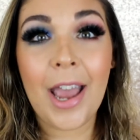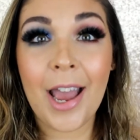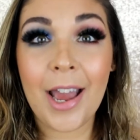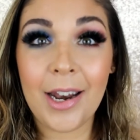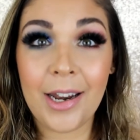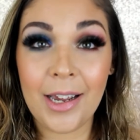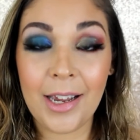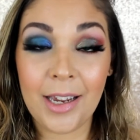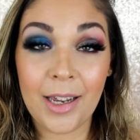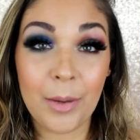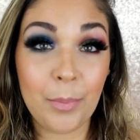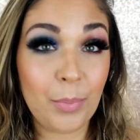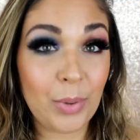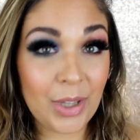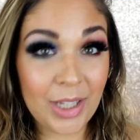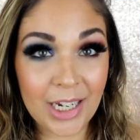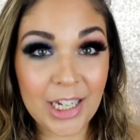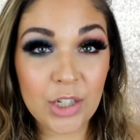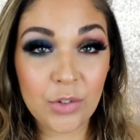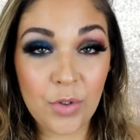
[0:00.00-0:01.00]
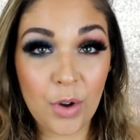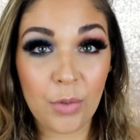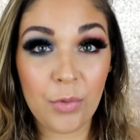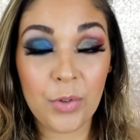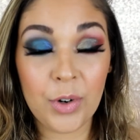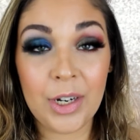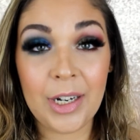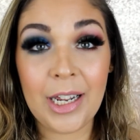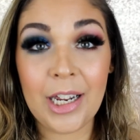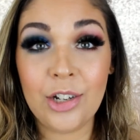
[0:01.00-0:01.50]
and please feel
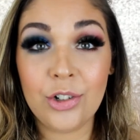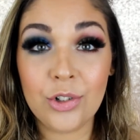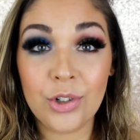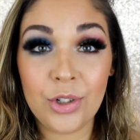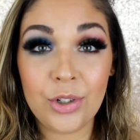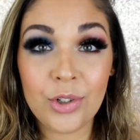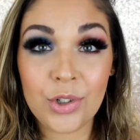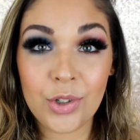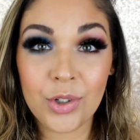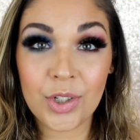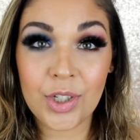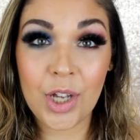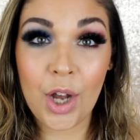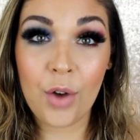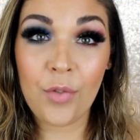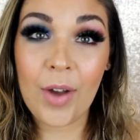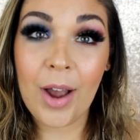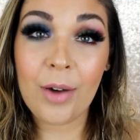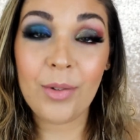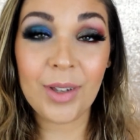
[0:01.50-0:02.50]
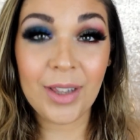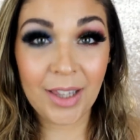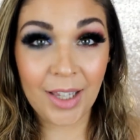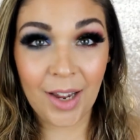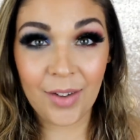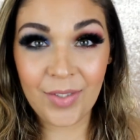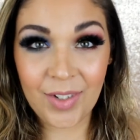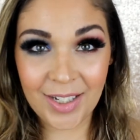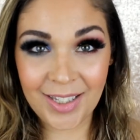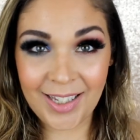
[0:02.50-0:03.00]
free to introduce yourself. I would
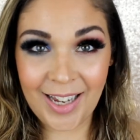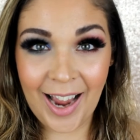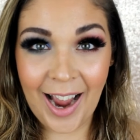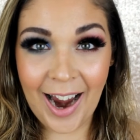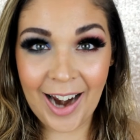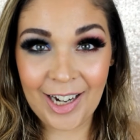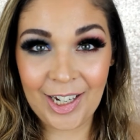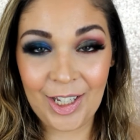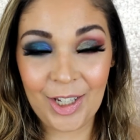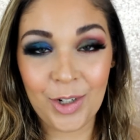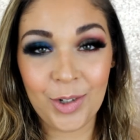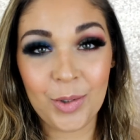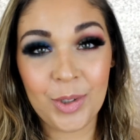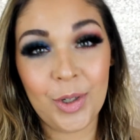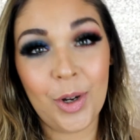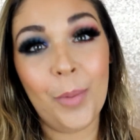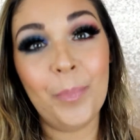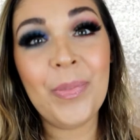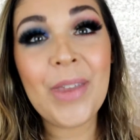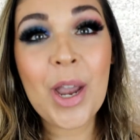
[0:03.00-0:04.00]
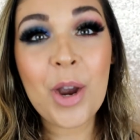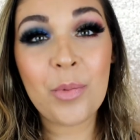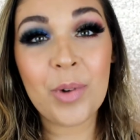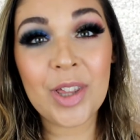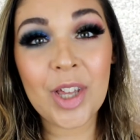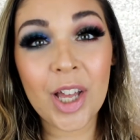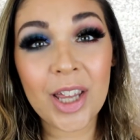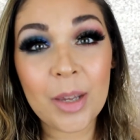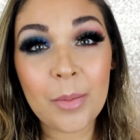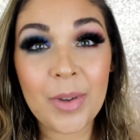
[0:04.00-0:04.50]
love to say hi to you. So
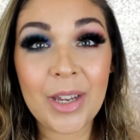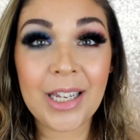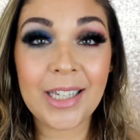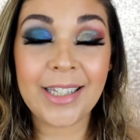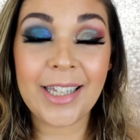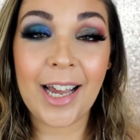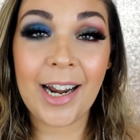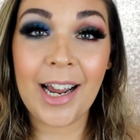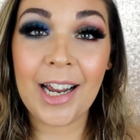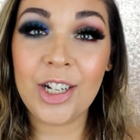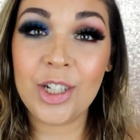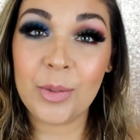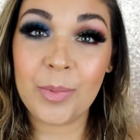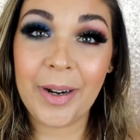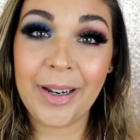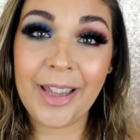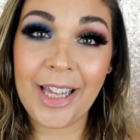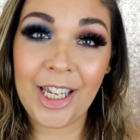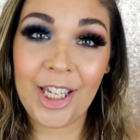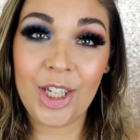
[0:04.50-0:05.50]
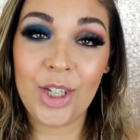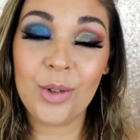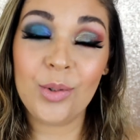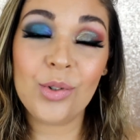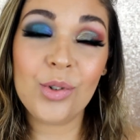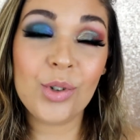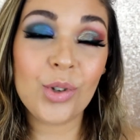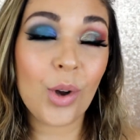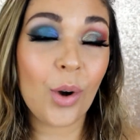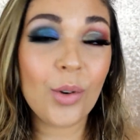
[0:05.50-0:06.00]
with all that being said, I just want to thank you
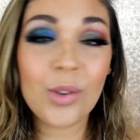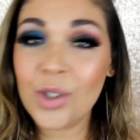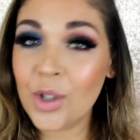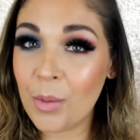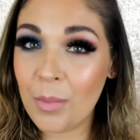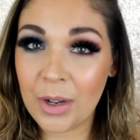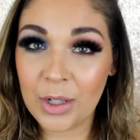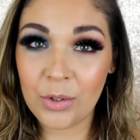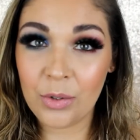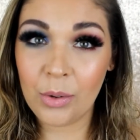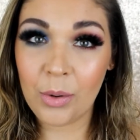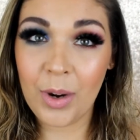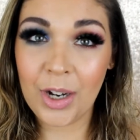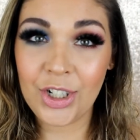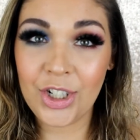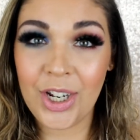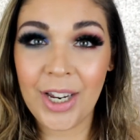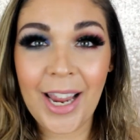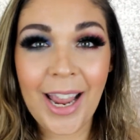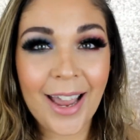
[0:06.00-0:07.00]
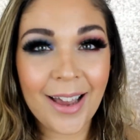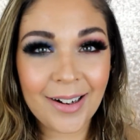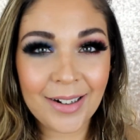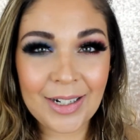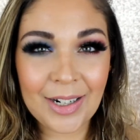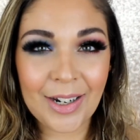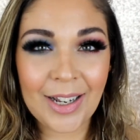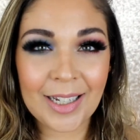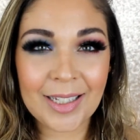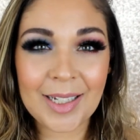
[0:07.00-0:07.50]
so much for watching, and
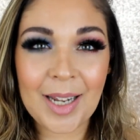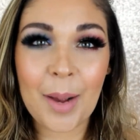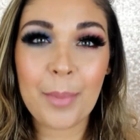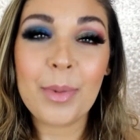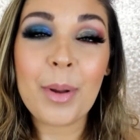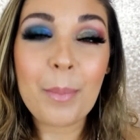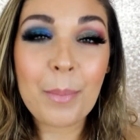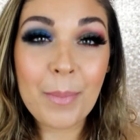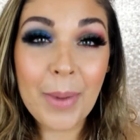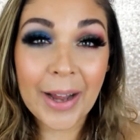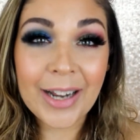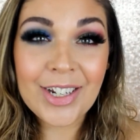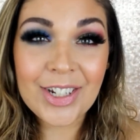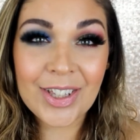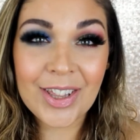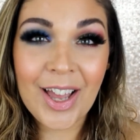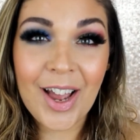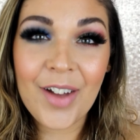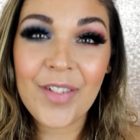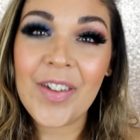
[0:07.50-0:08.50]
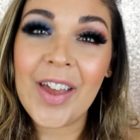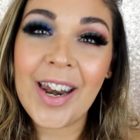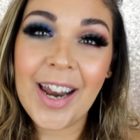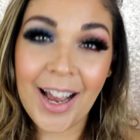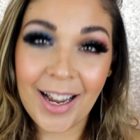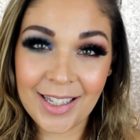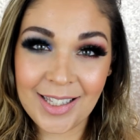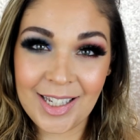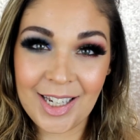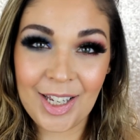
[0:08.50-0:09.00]
until next time, much love and
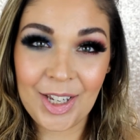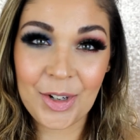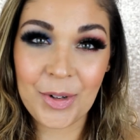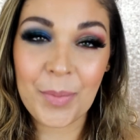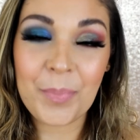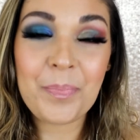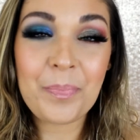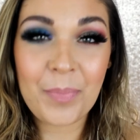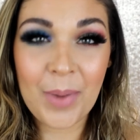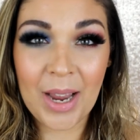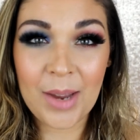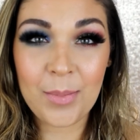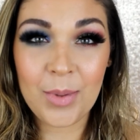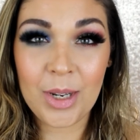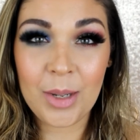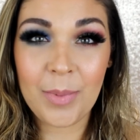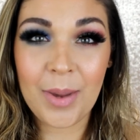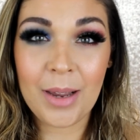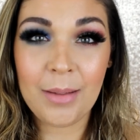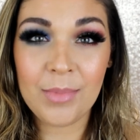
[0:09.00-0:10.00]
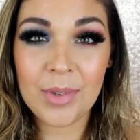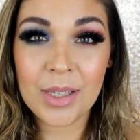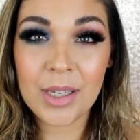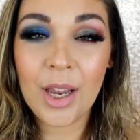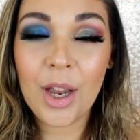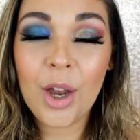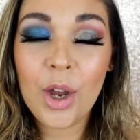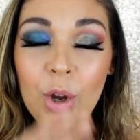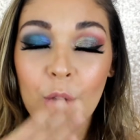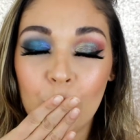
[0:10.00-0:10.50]
hugs to you. Bye, beauty babes.
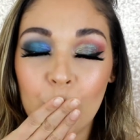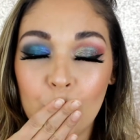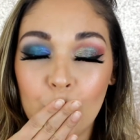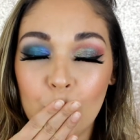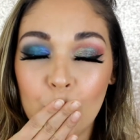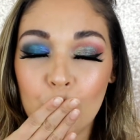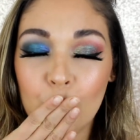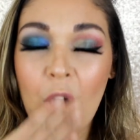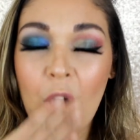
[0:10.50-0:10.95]
I